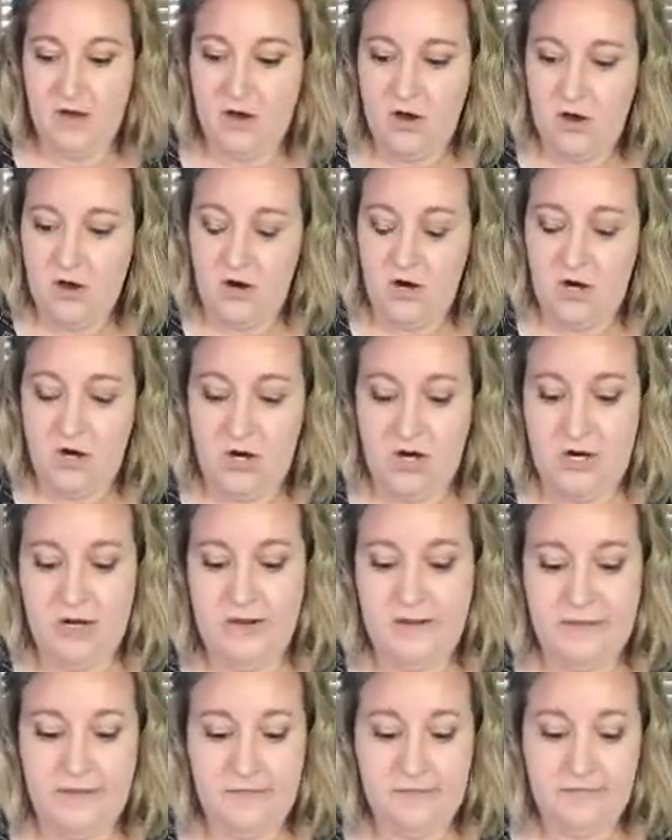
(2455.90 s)
Our
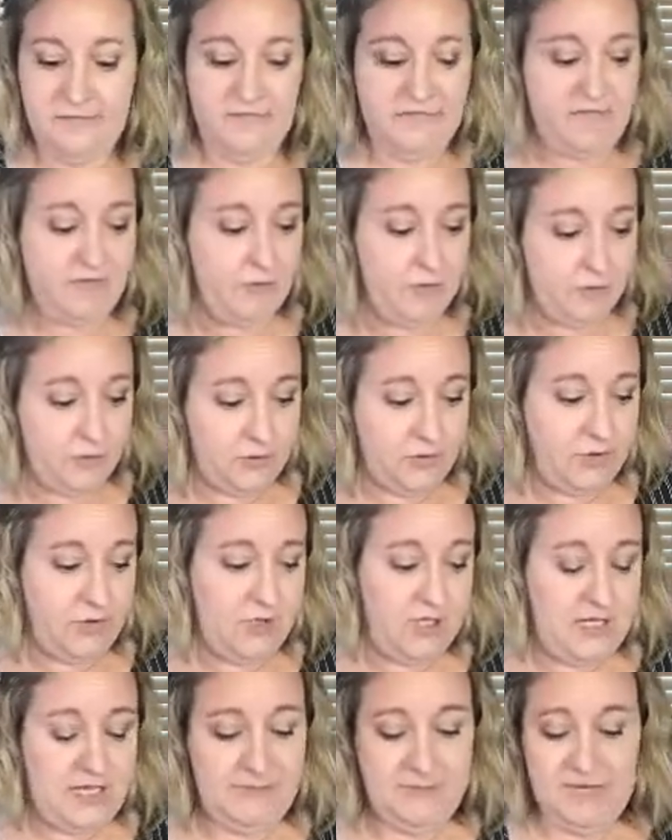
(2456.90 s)

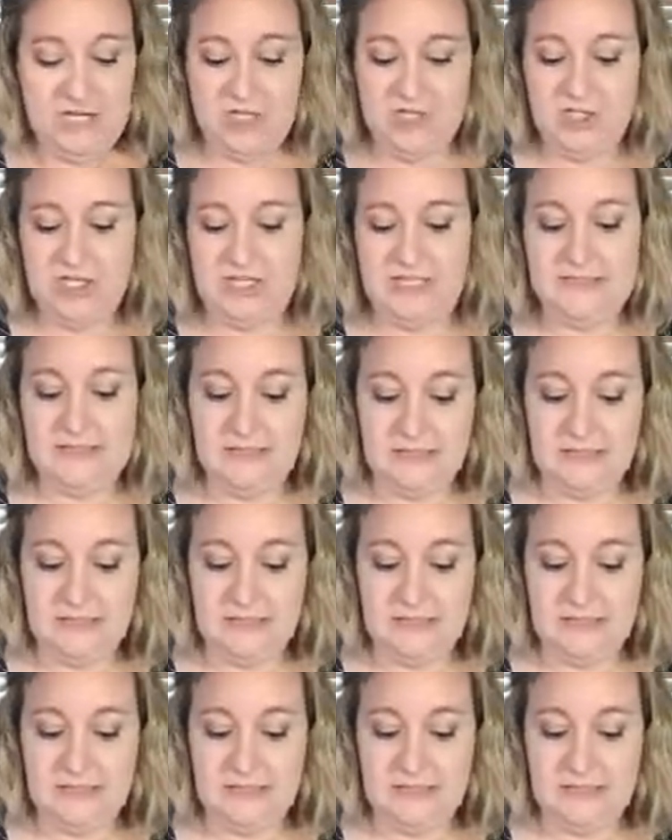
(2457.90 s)
floral image is